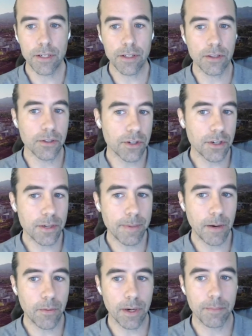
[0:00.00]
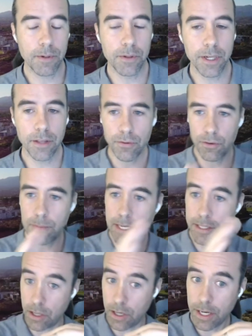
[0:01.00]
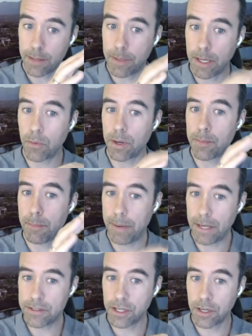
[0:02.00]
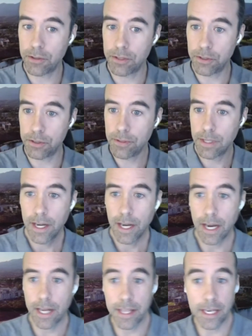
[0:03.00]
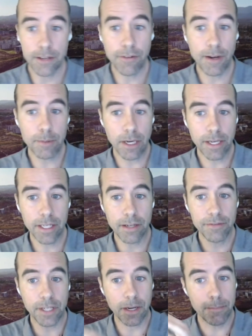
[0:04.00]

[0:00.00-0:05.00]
learn about what I'm doing through my talking about what I'm about to go do, and then if I'm lucky enough to come